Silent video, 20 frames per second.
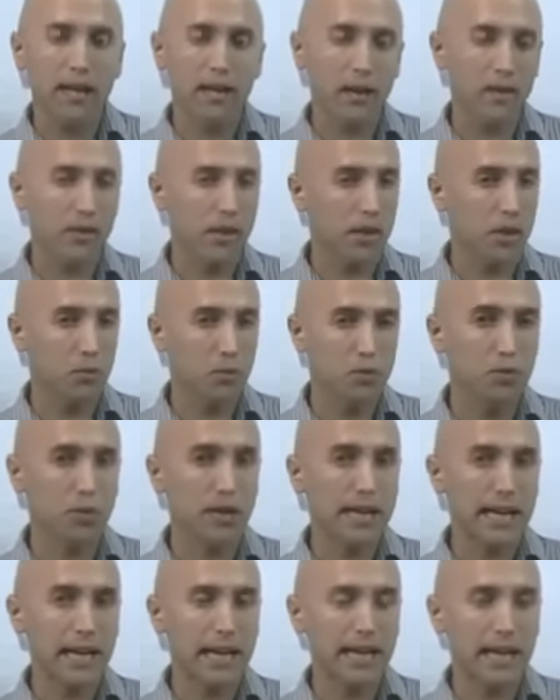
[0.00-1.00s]
And I think you would
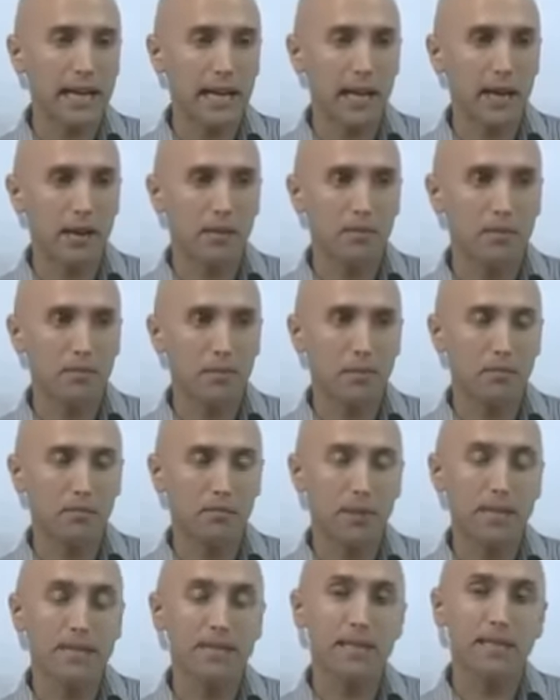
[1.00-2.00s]
really
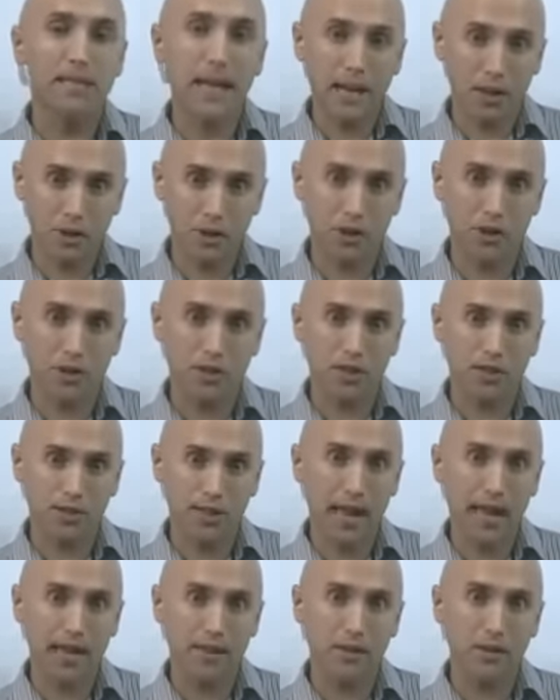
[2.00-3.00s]
be tendentious to
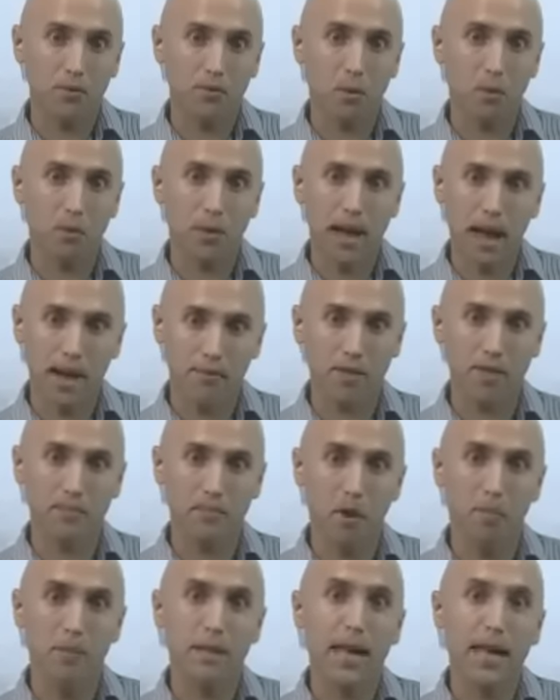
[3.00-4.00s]
say that what we have at the
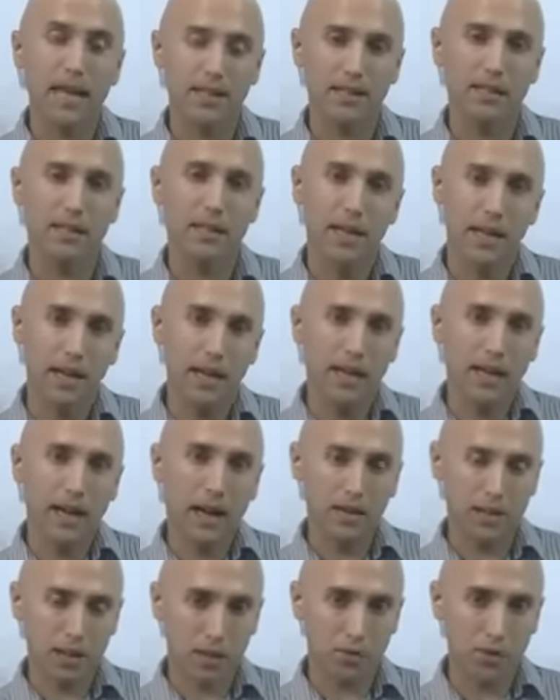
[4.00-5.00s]
moment isn't
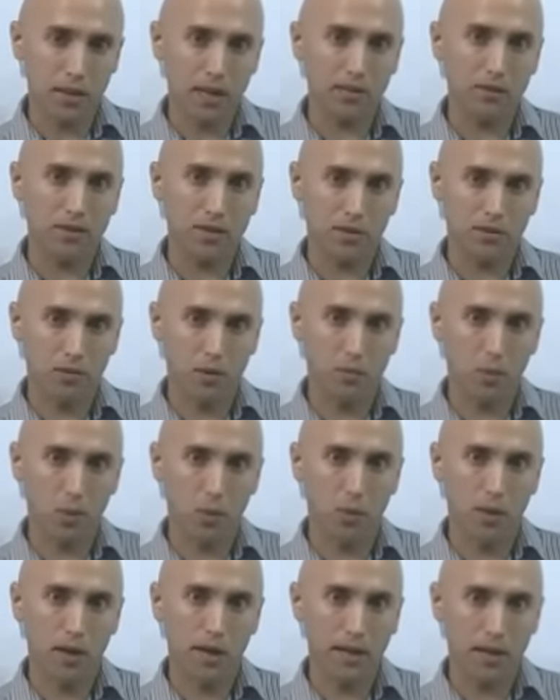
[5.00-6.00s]
a degree of civil
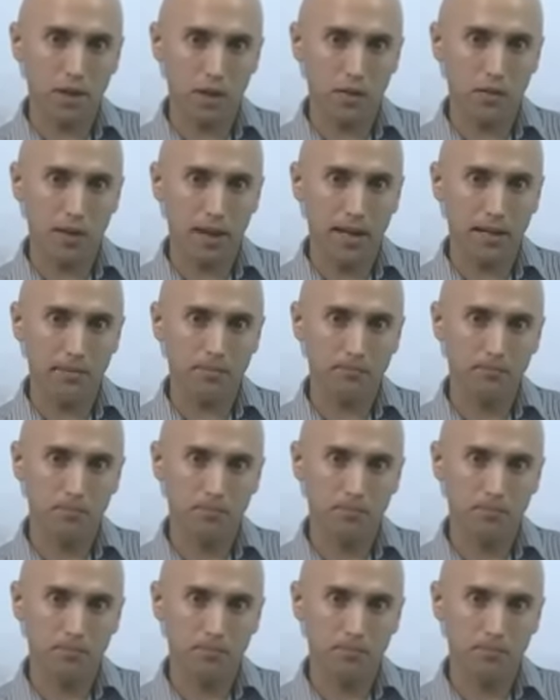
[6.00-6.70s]
war in Ukraine.